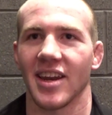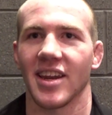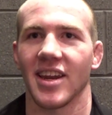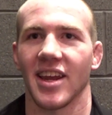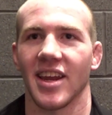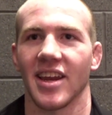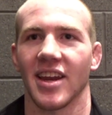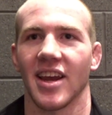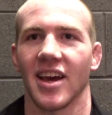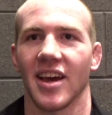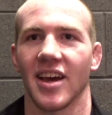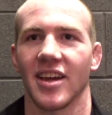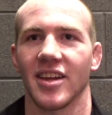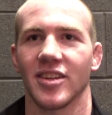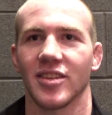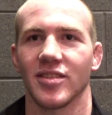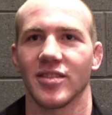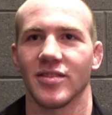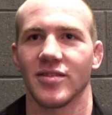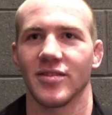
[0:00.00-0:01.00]
and
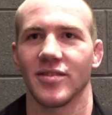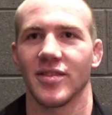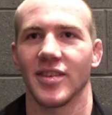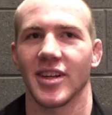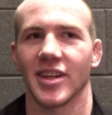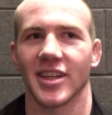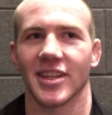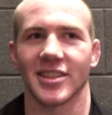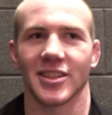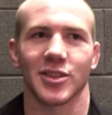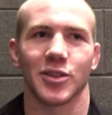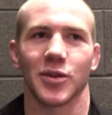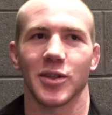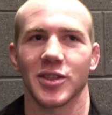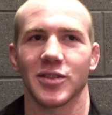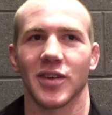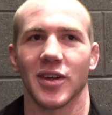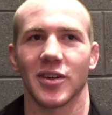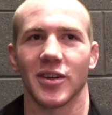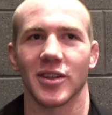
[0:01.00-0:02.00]
because uh, it's
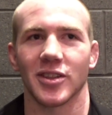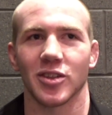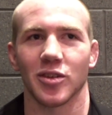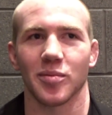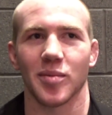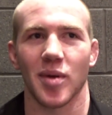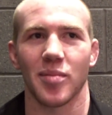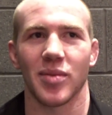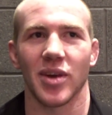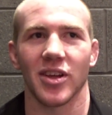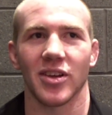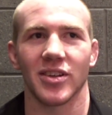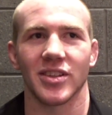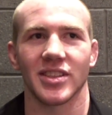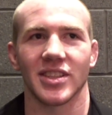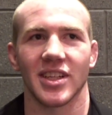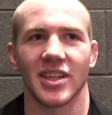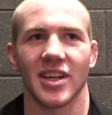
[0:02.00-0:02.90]
always fun to wrestle with my brothers.